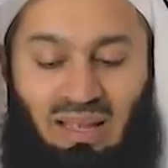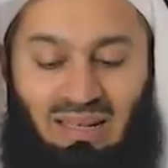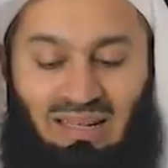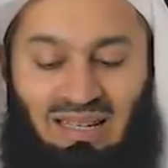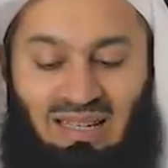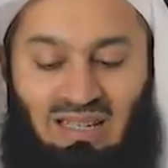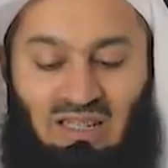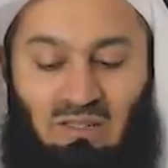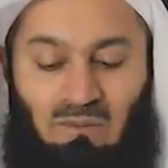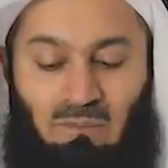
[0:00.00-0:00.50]
that
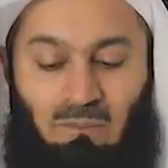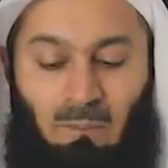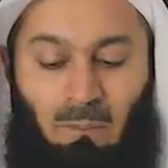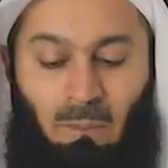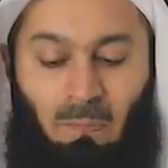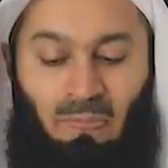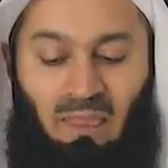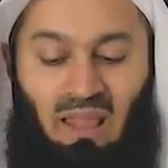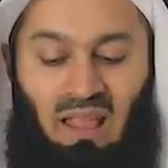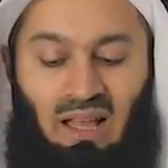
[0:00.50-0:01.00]
is
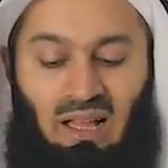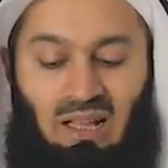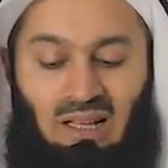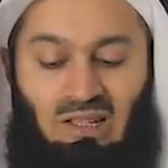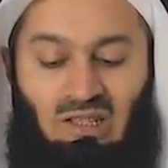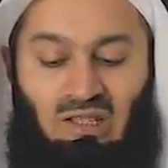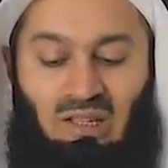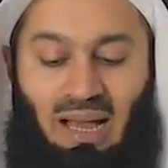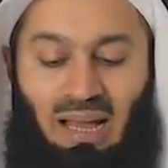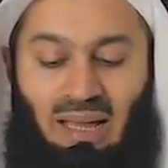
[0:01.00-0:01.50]

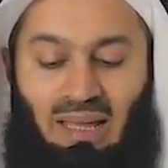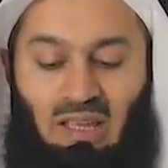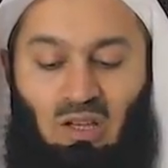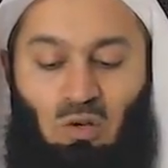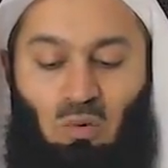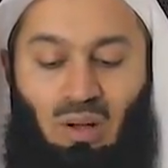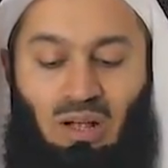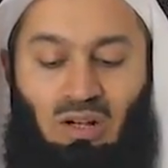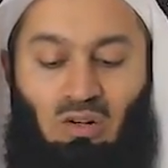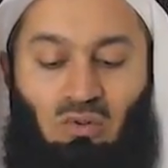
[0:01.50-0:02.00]

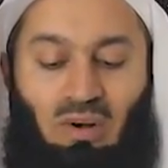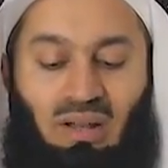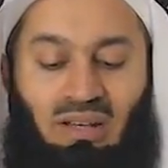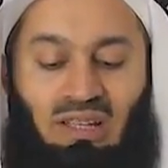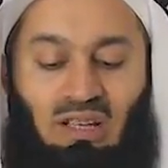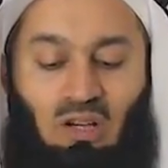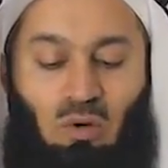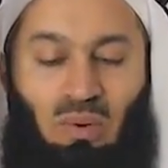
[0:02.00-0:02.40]
dying while running